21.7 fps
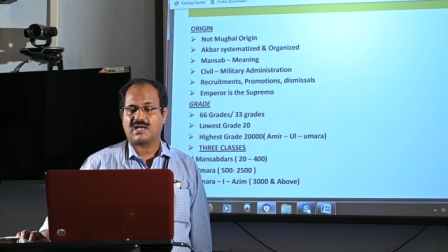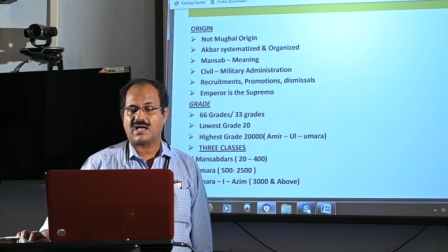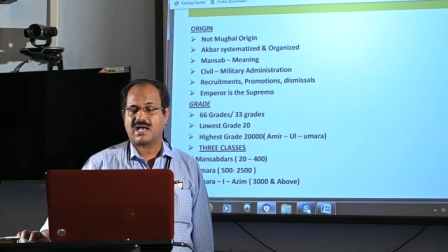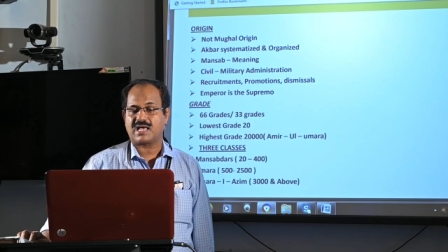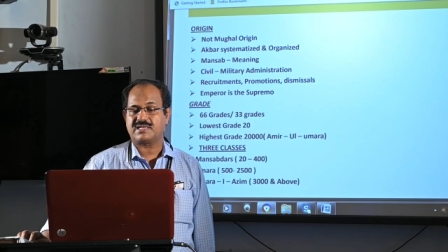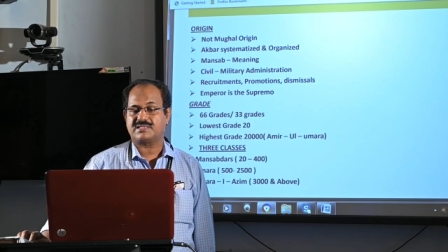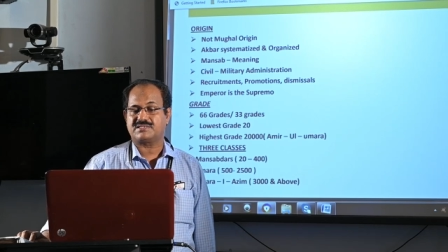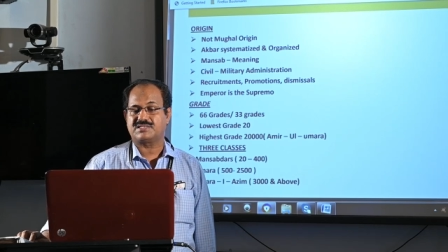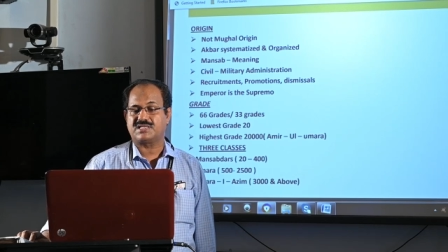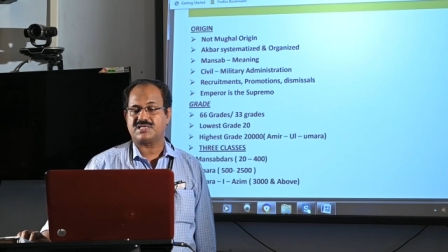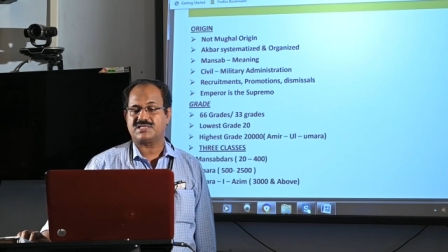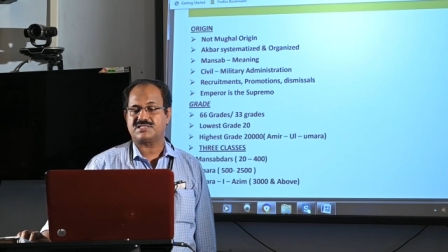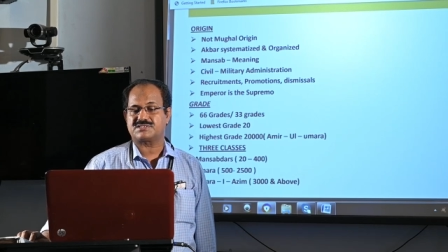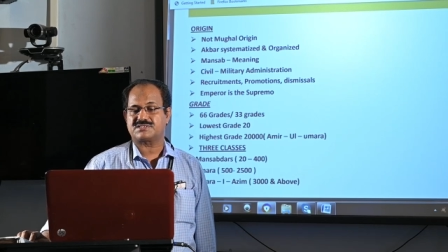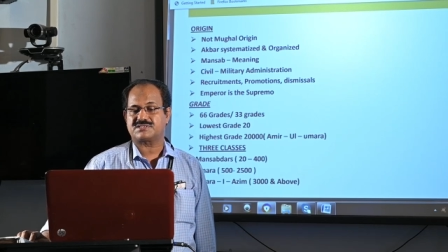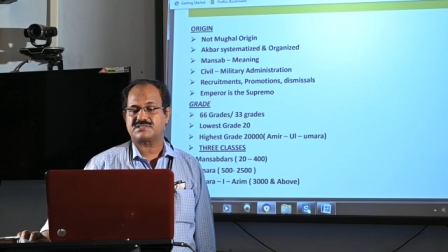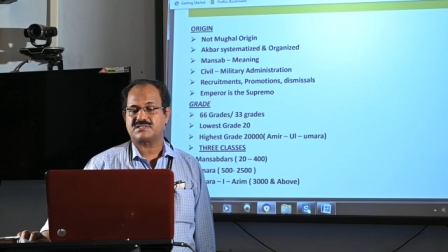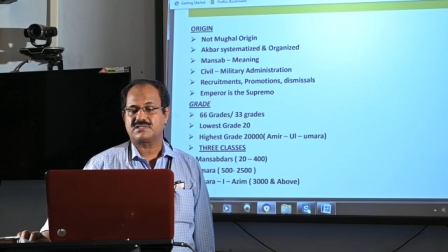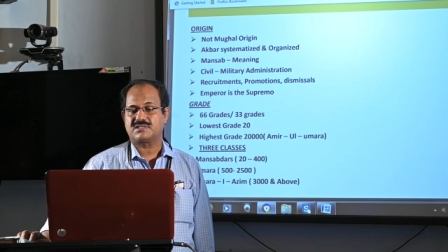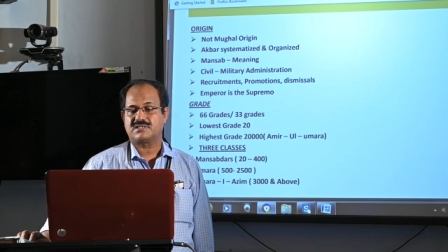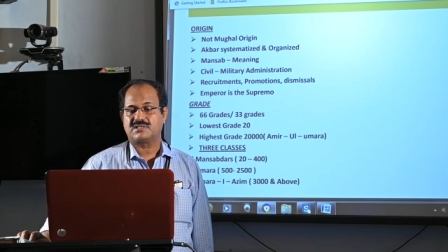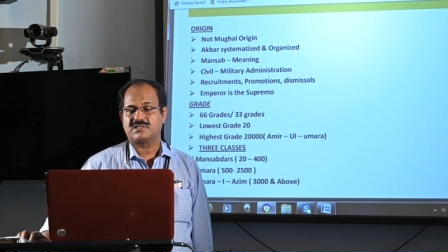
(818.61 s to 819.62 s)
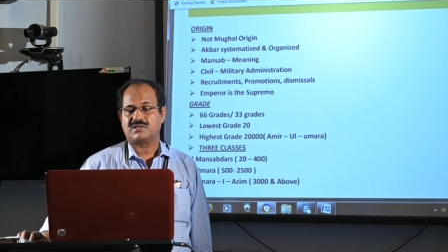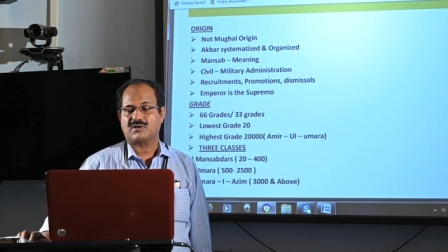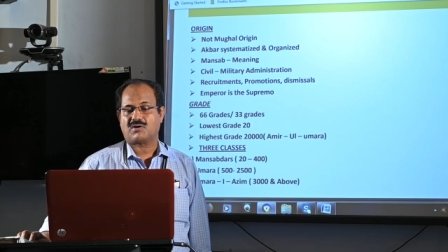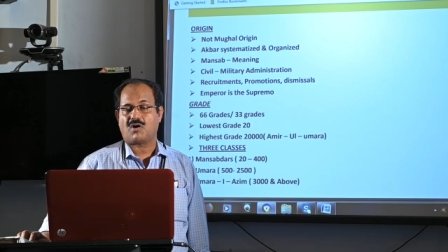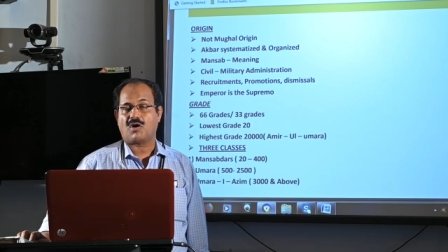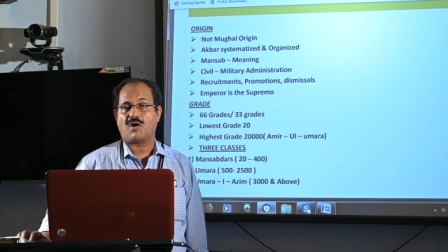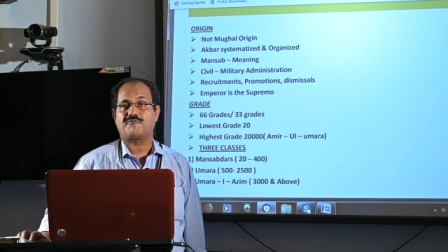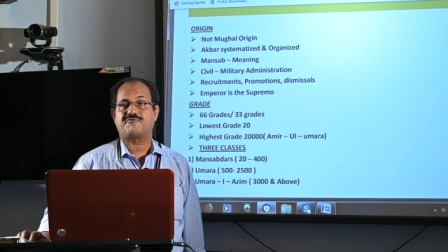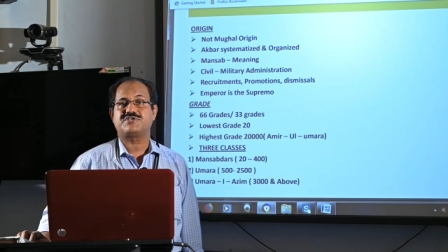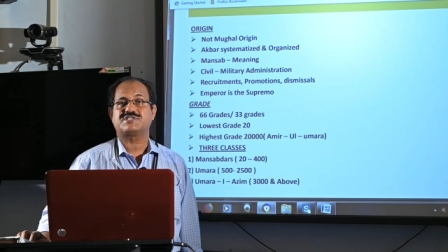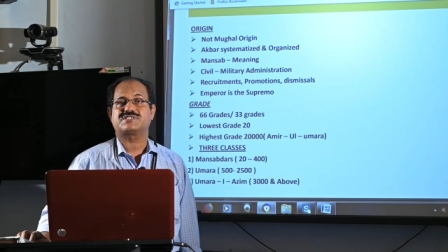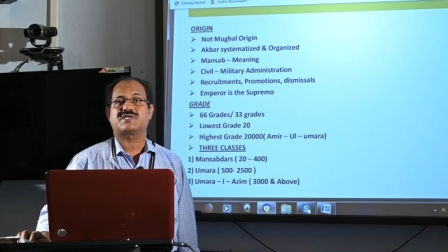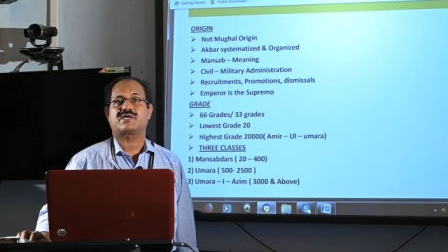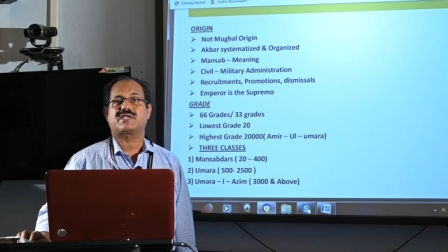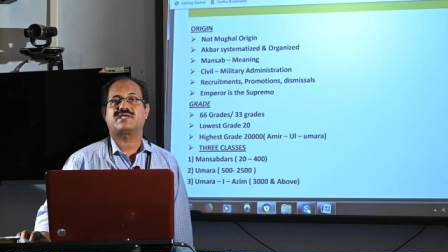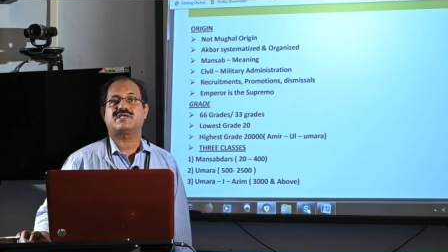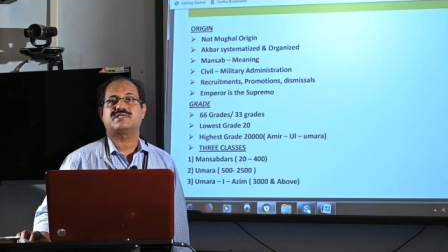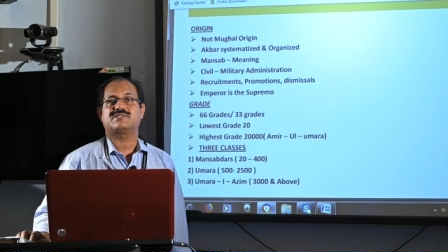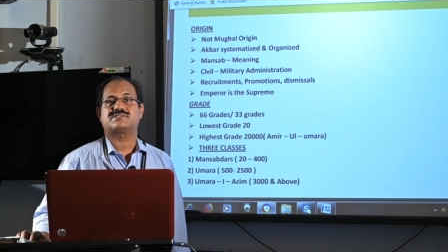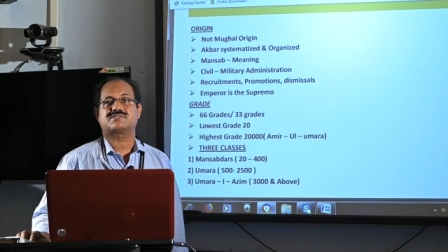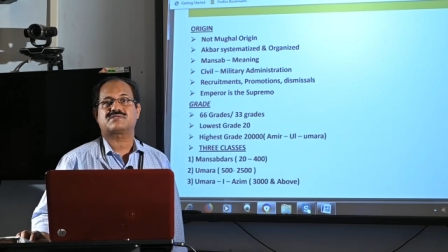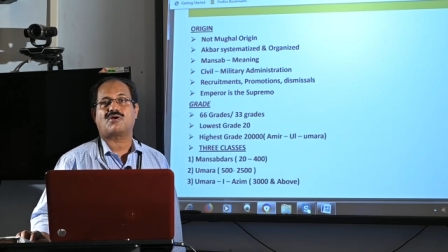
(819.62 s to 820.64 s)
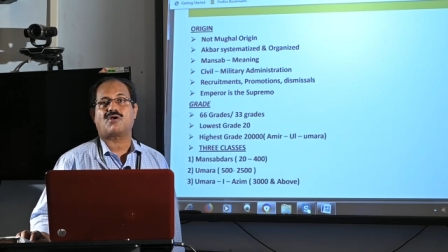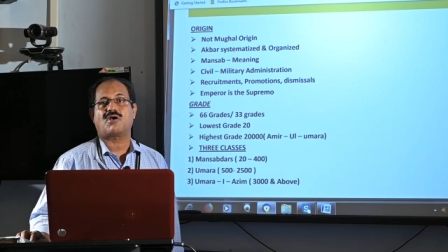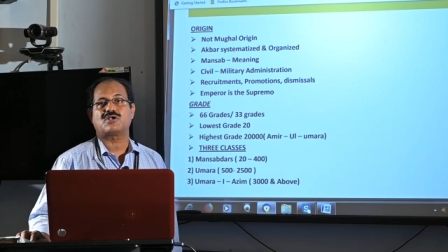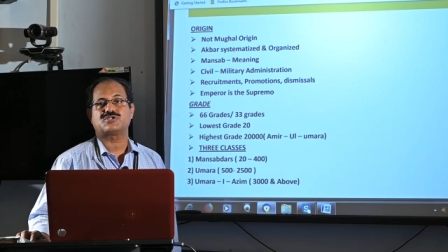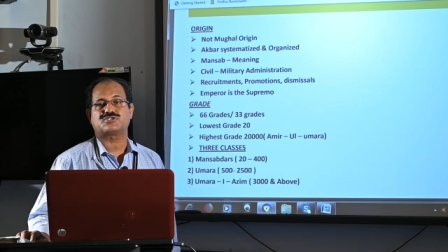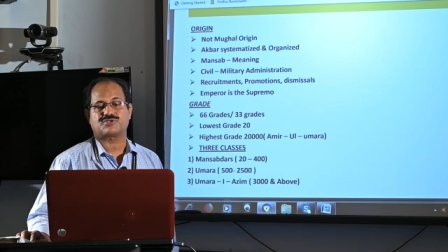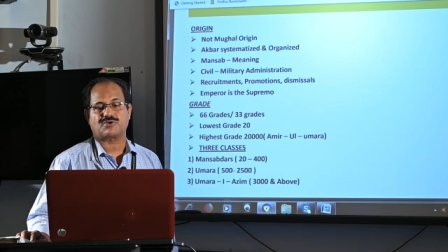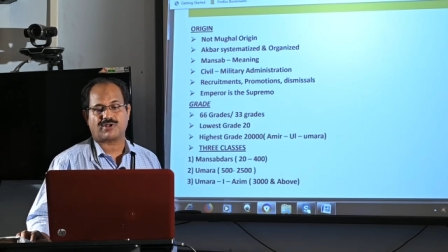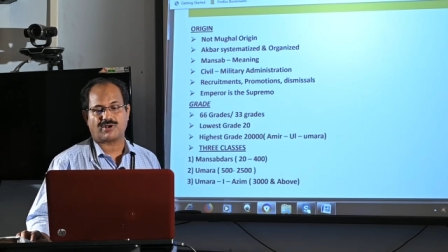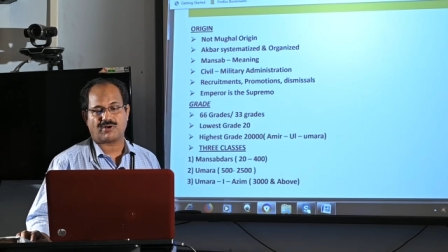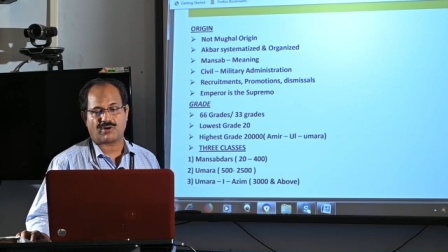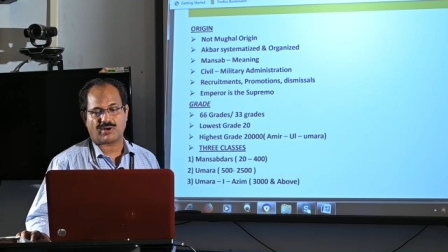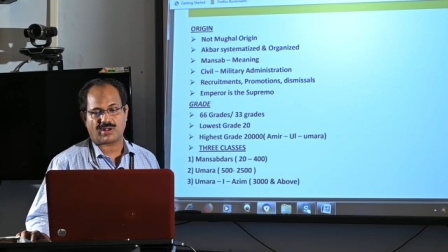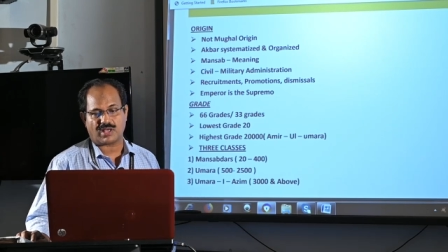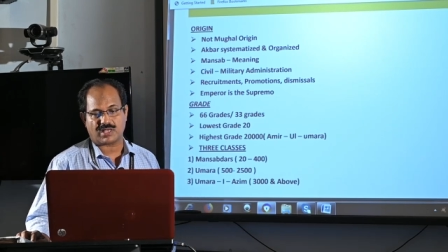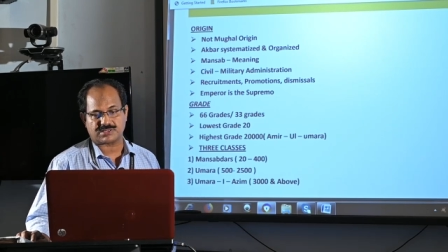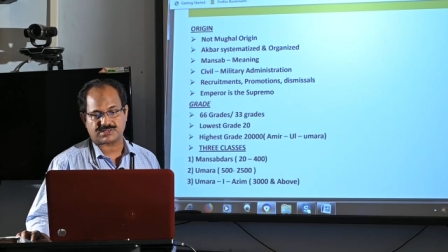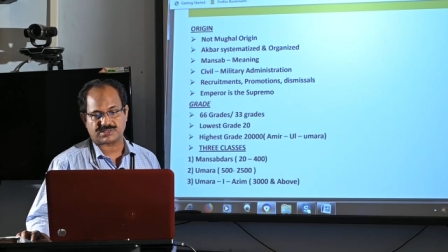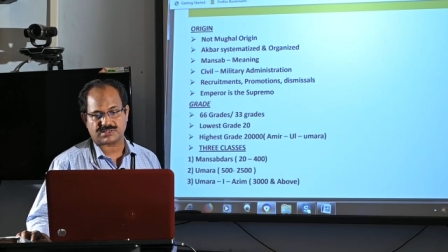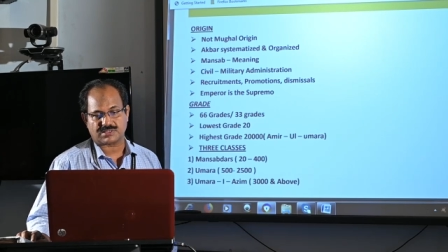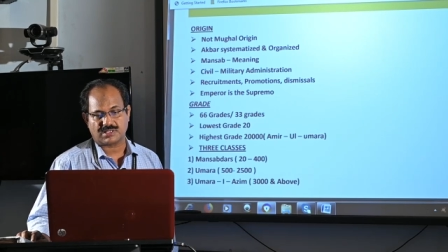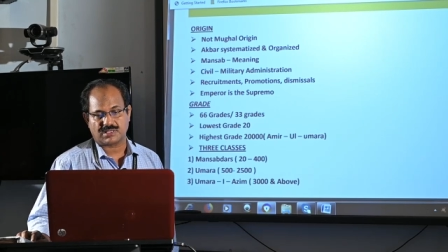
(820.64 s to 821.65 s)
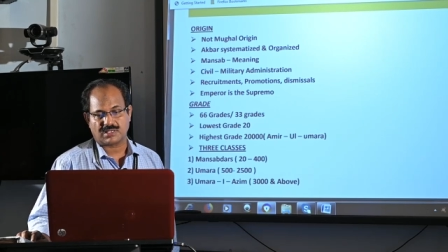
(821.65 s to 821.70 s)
and this officer is also known as